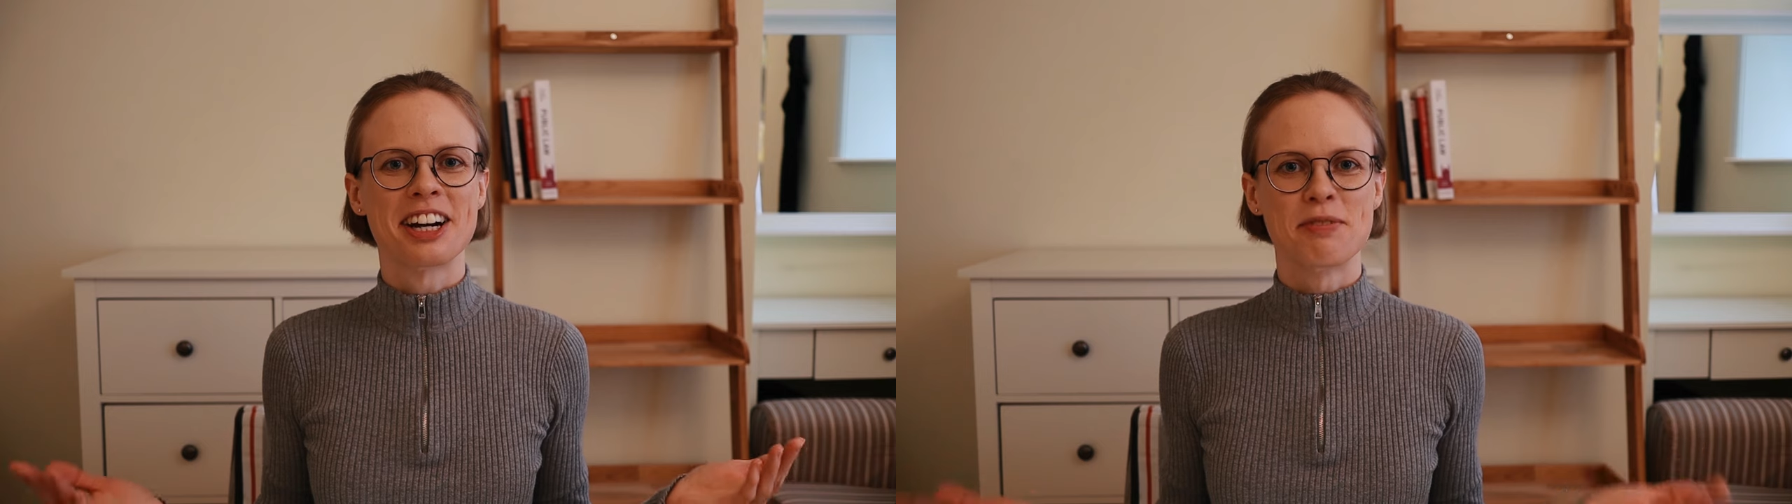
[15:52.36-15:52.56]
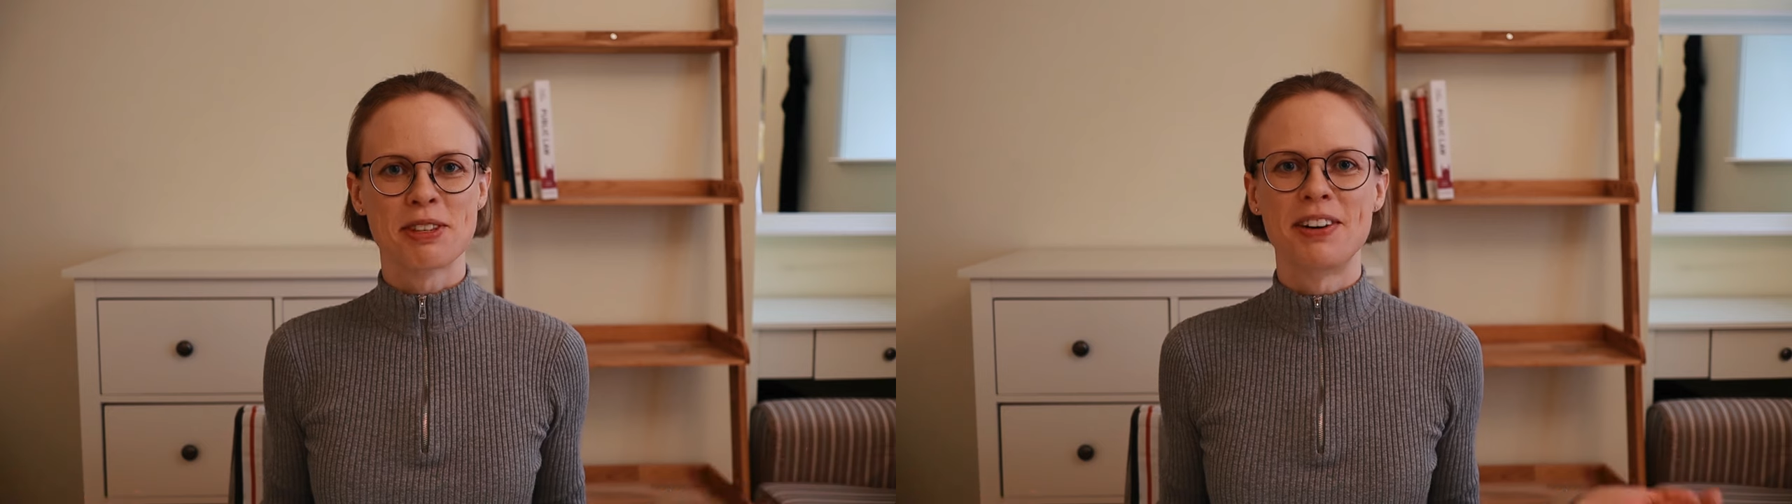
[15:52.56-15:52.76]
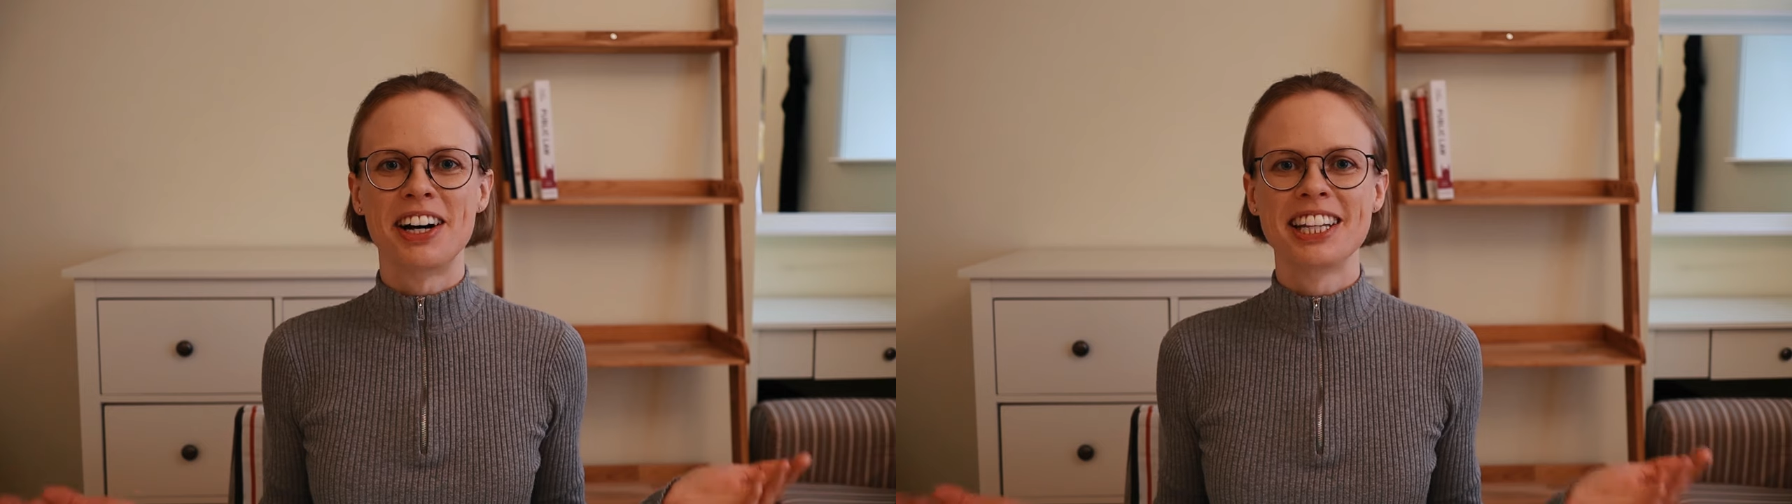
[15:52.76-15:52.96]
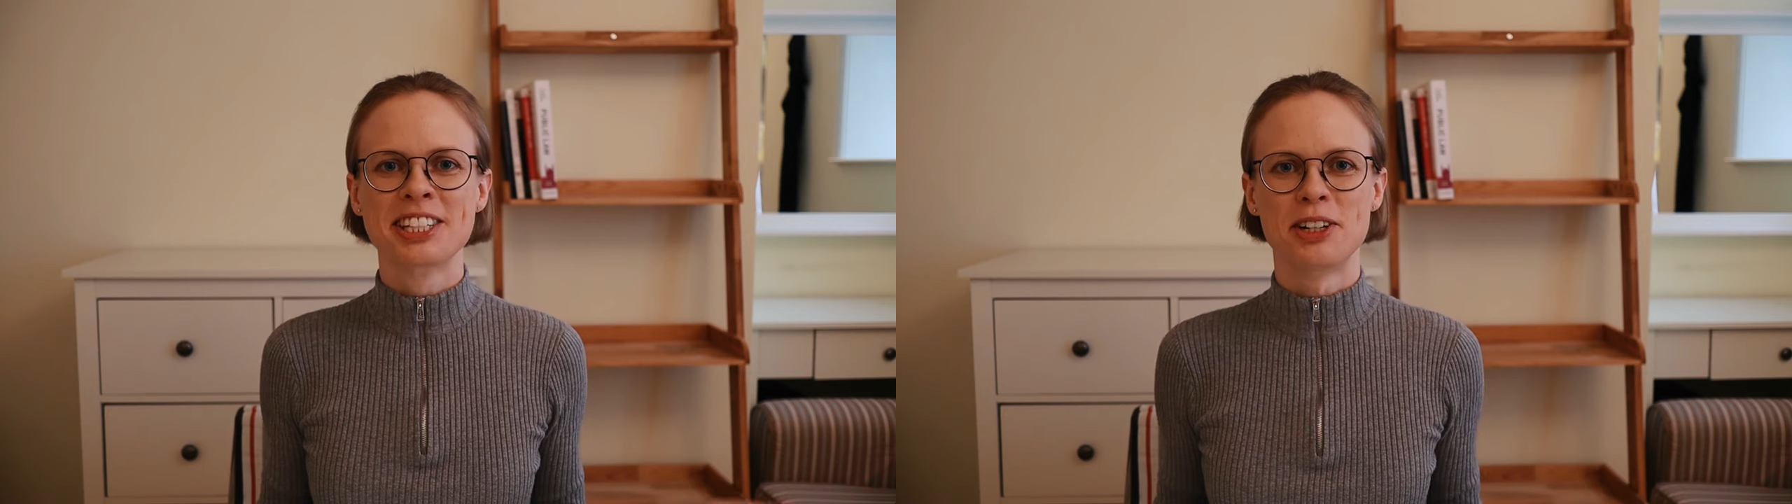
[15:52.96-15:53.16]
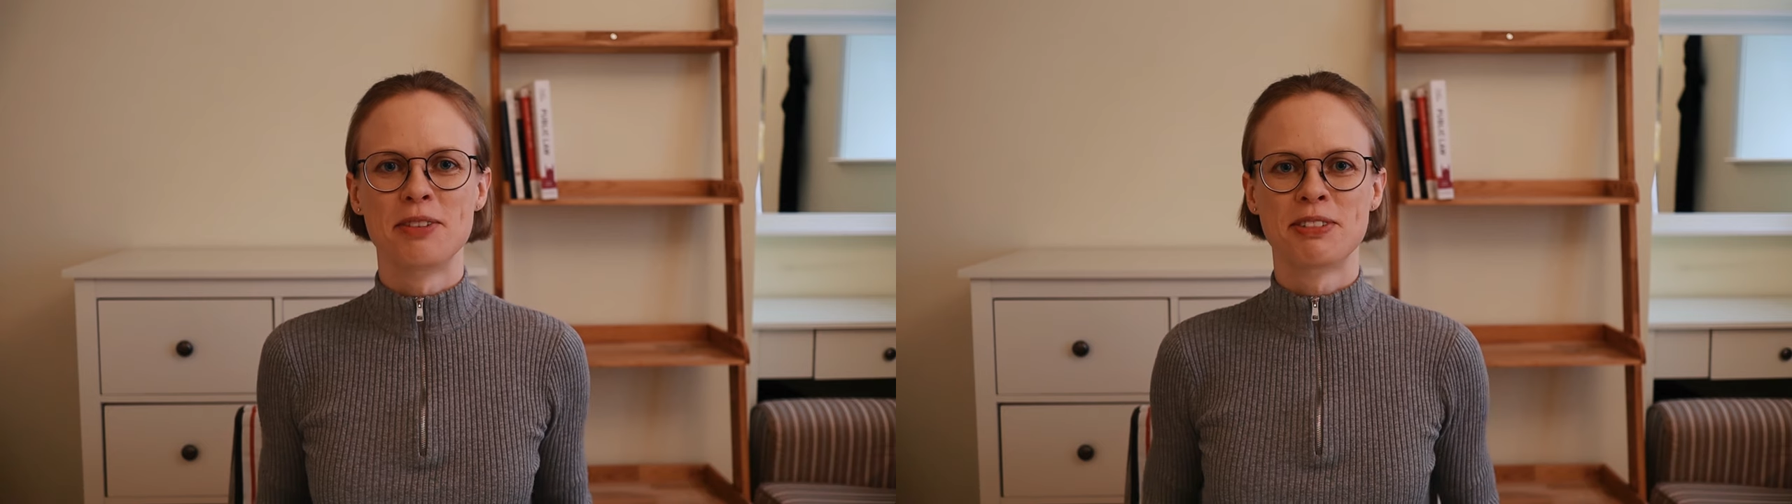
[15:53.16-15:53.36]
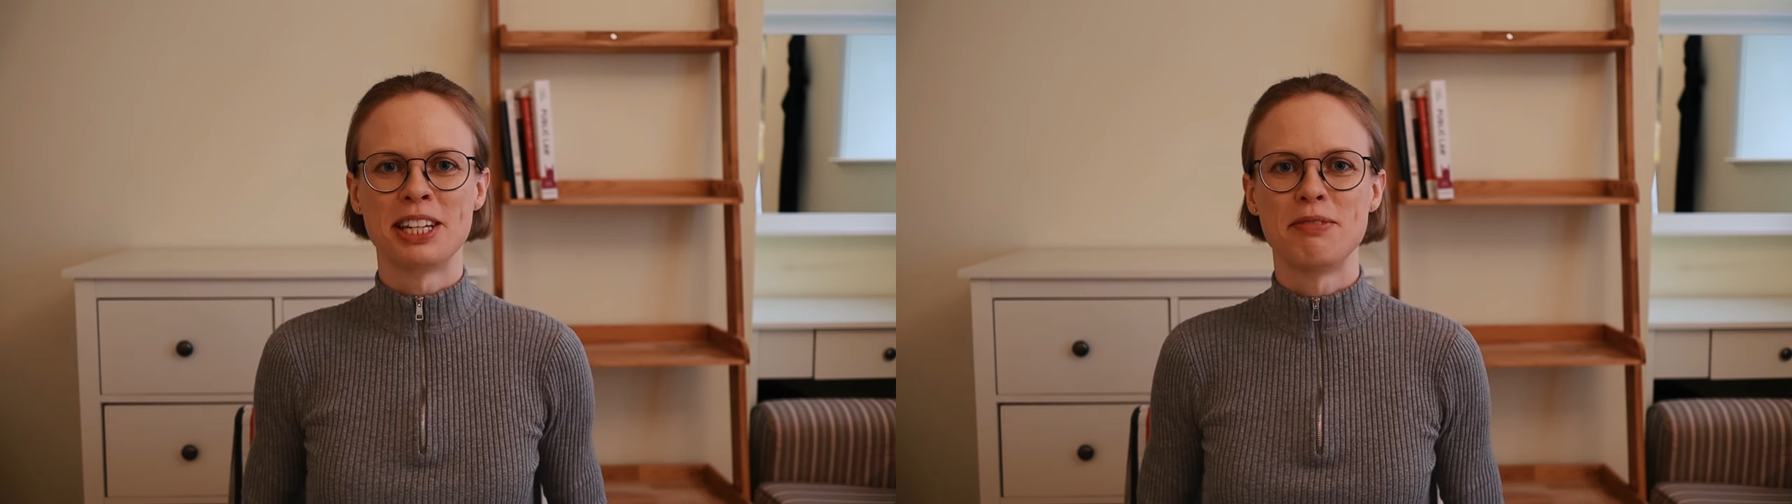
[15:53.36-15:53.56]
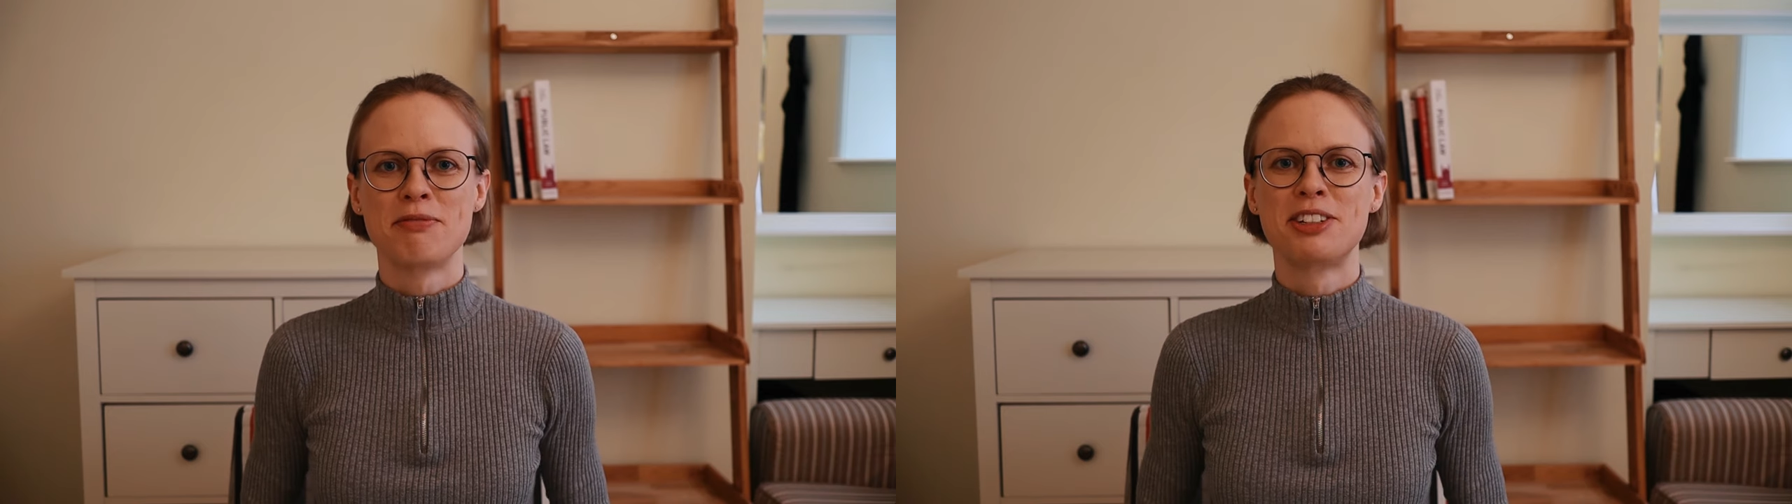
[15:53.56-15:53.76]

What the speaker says: comes my top tip